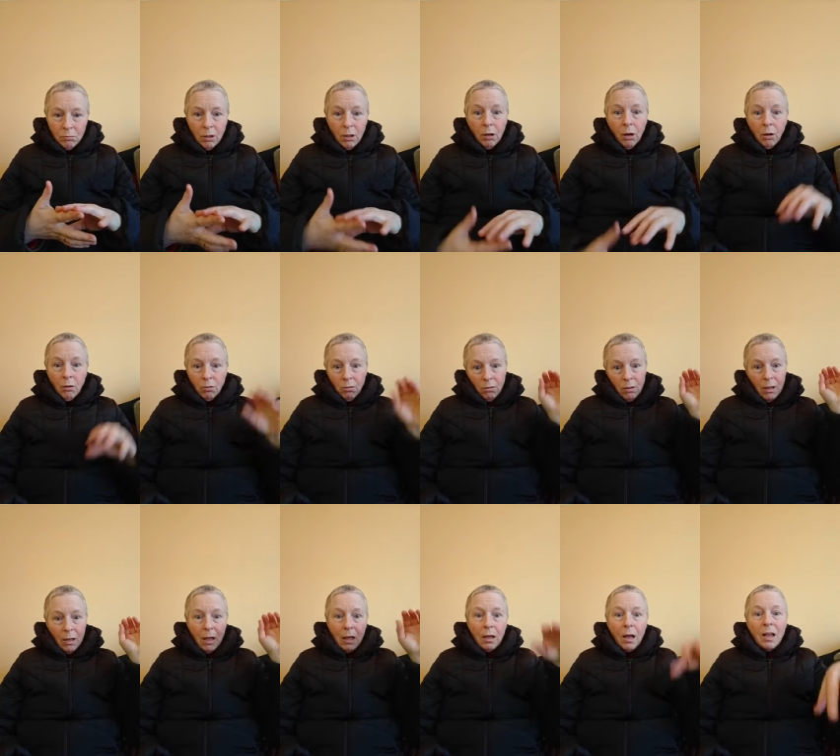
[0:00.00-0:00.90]

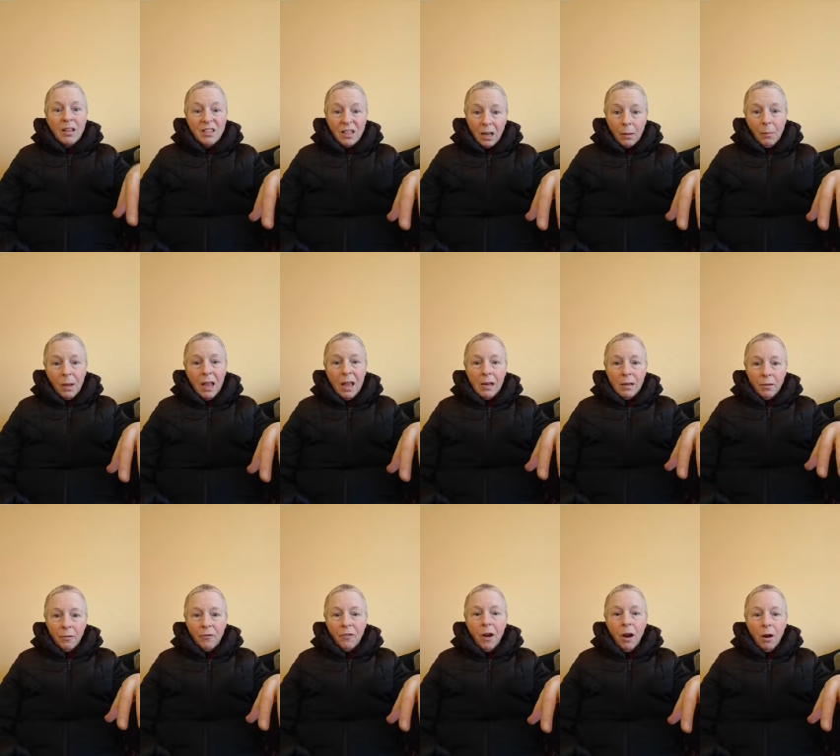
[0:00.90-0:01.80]
I stuck my hand in
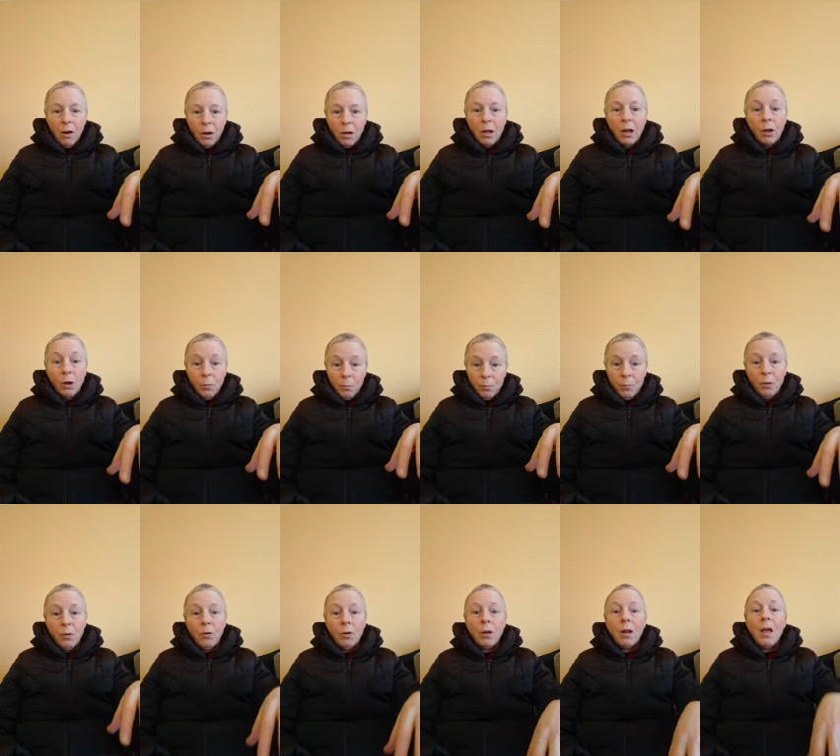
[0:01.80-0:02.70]
the fire and it got
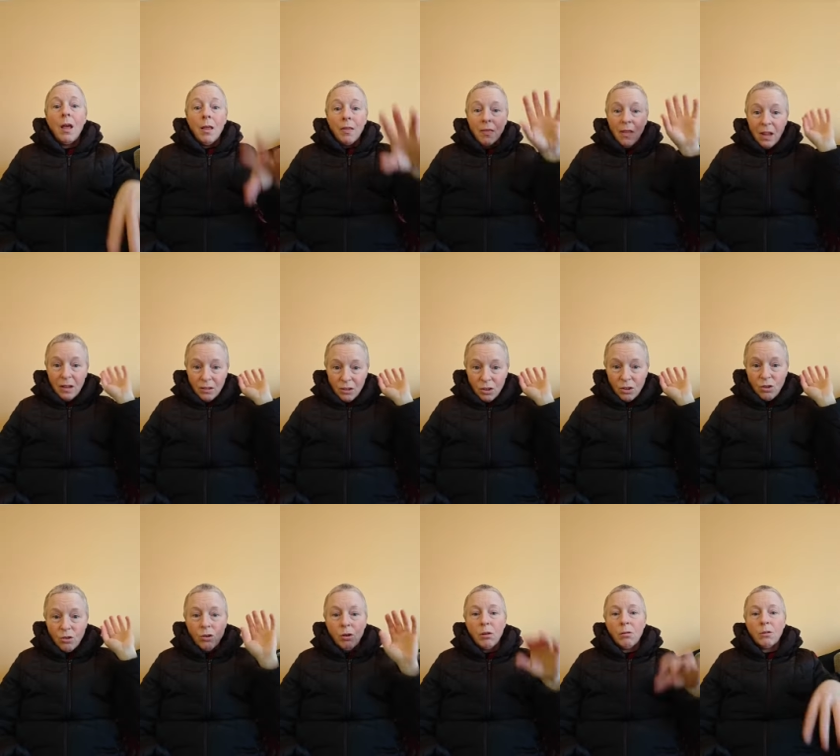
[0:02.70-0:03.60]
burned. That's a
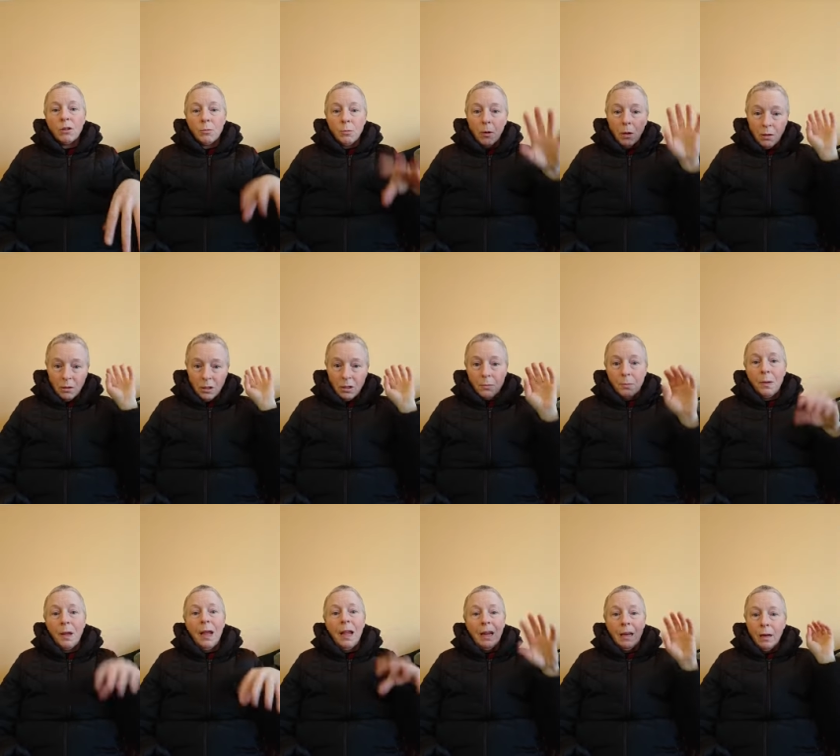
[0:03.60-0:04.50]
strong response. It's
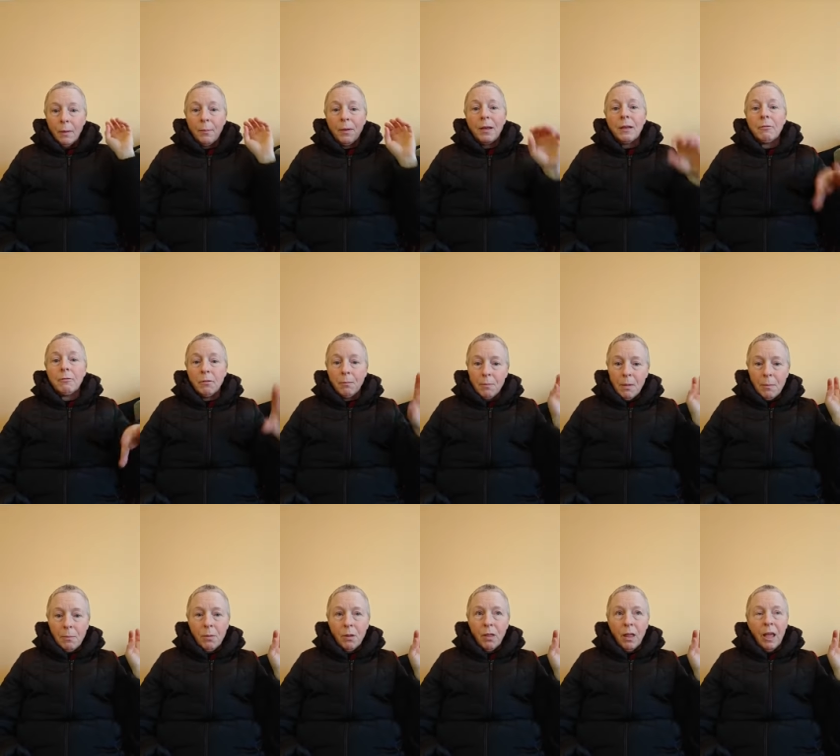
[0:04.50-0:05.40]
pain. I'm going to
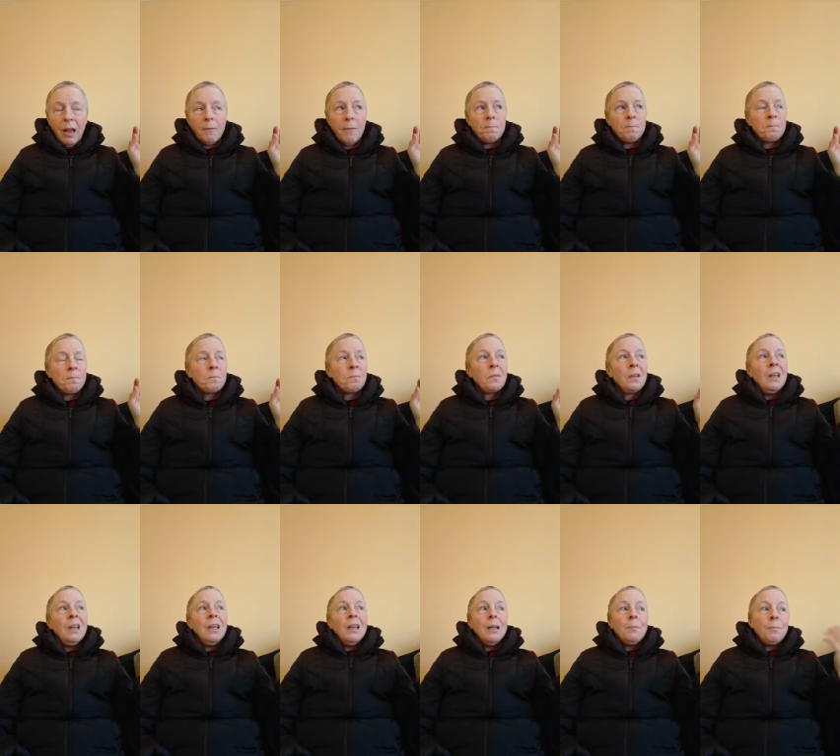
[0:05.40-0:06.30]
remember that.
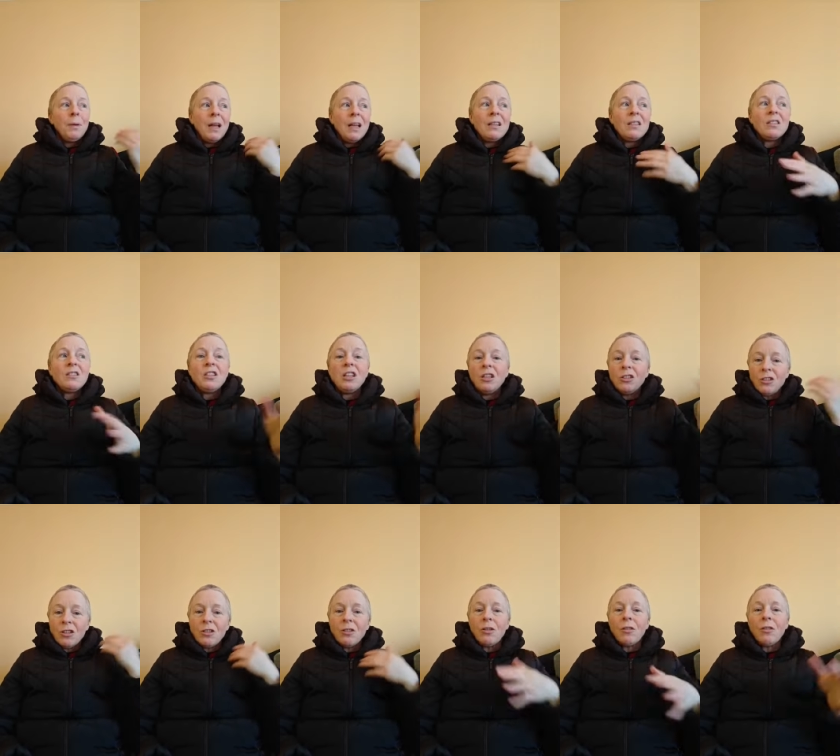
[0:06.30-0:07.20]
It pays
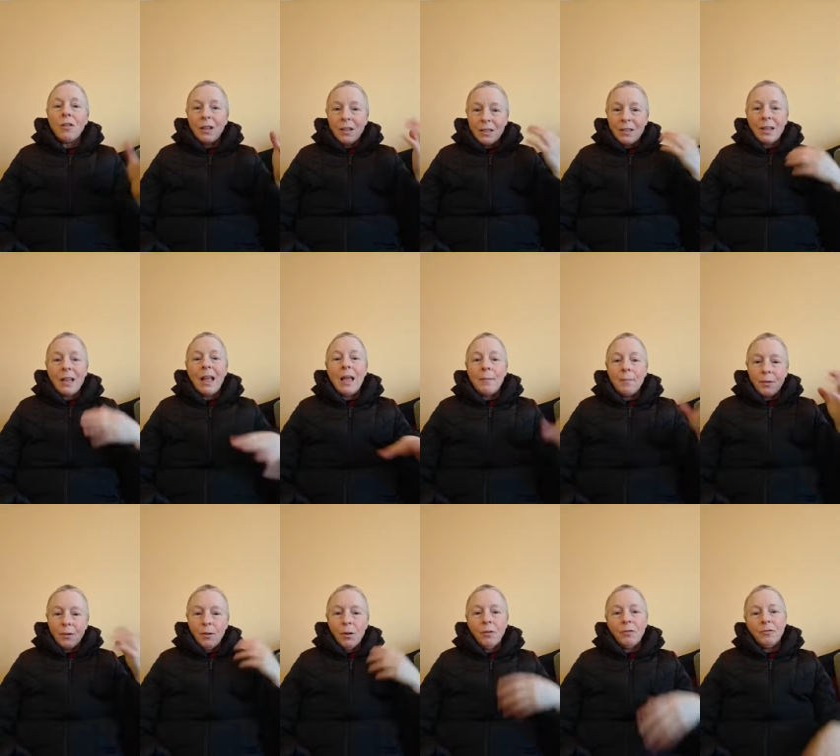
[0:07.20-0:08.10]
attention to things that
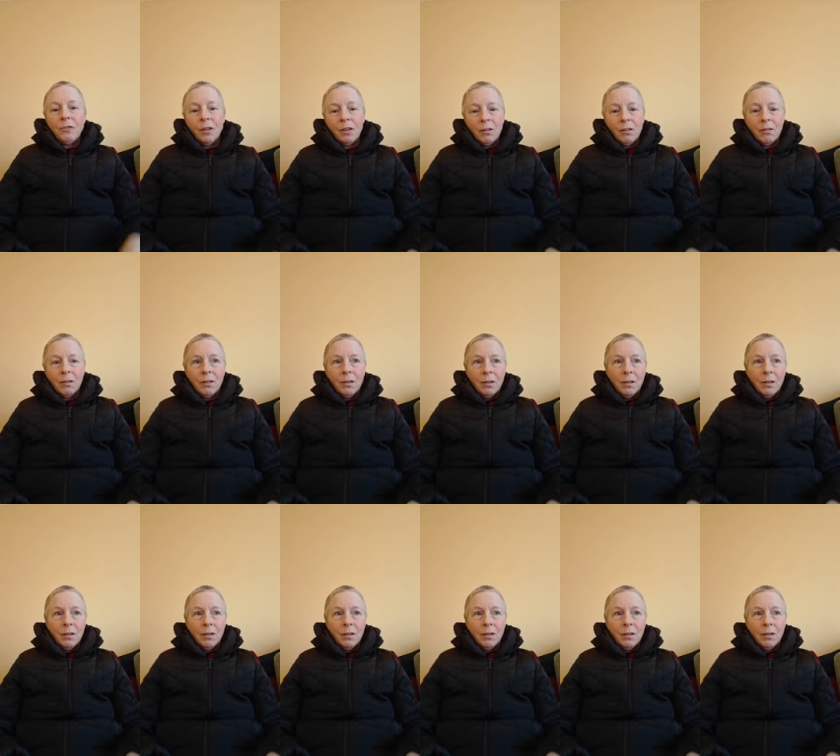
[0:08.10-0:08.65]
happen often.